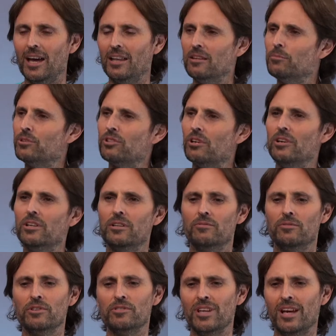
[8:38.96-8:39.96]
And the majority of
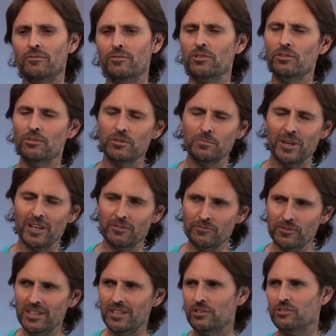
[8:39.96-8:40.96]
us have a huge amount of
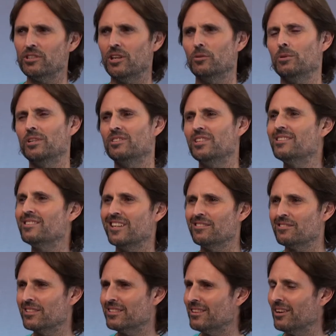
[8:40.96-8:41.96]
fear, so we're
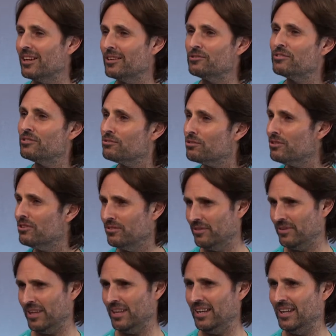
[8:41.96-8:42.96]
desensitized to
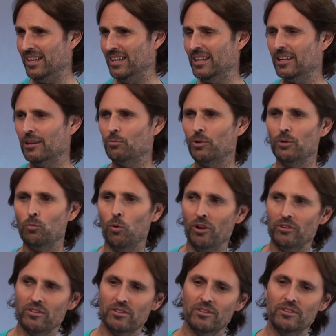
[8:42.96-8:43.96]
truth. We
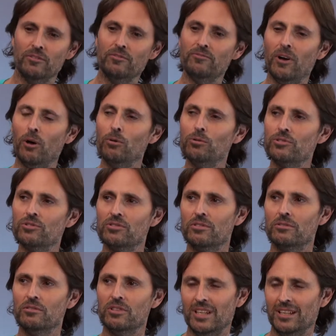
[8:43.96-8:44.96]
want the false
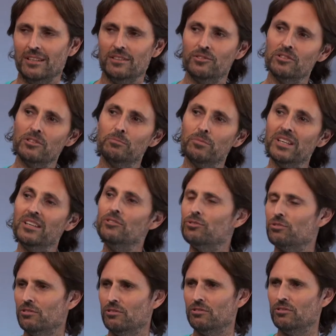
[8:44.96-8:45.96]
things to be
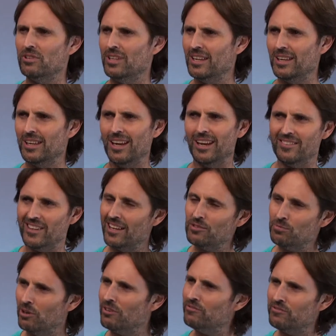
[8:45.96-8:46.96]
true, and
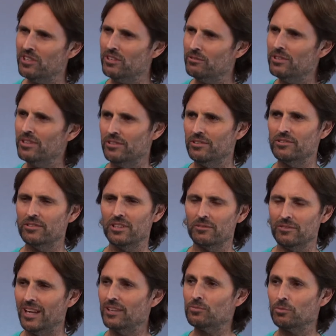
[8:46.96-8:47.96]
that's what fear is.
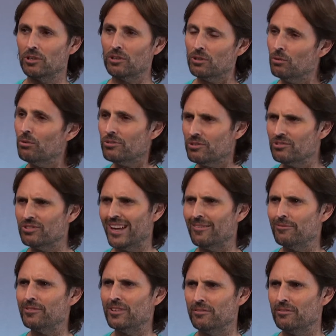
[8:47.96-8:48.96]
That's what causes our
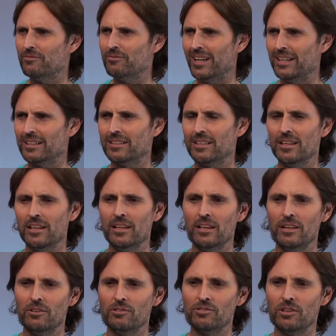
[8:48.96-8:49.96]
fear, in fact. Mm -hmm.